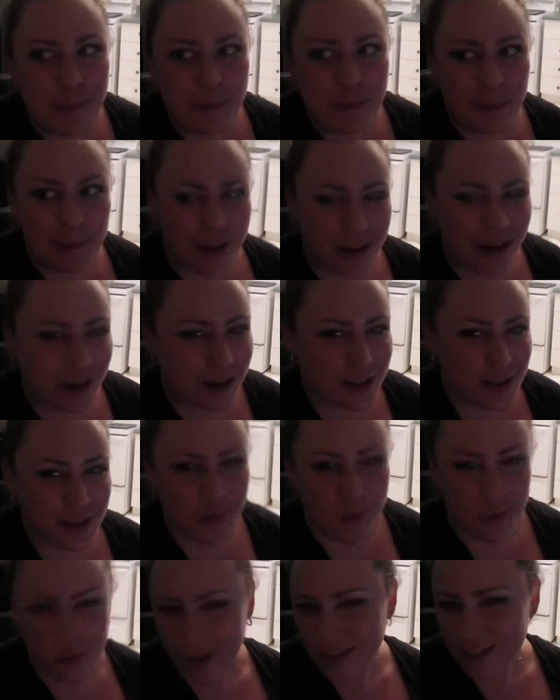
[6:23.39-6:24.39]
but I also
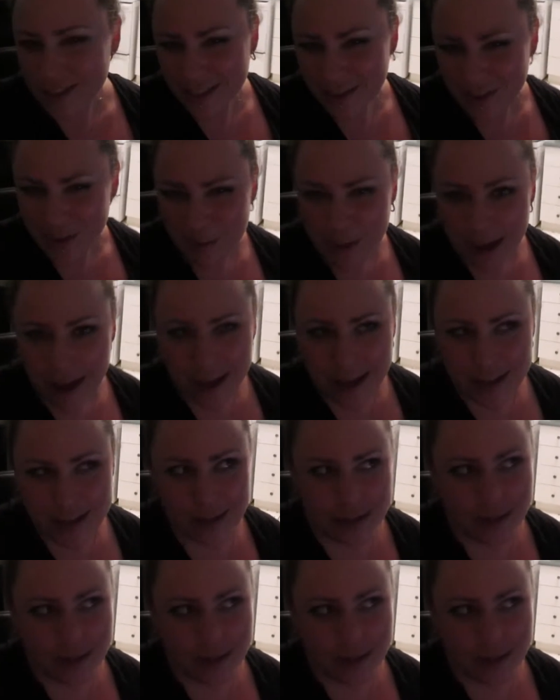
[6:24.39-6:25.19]
want to go to bed so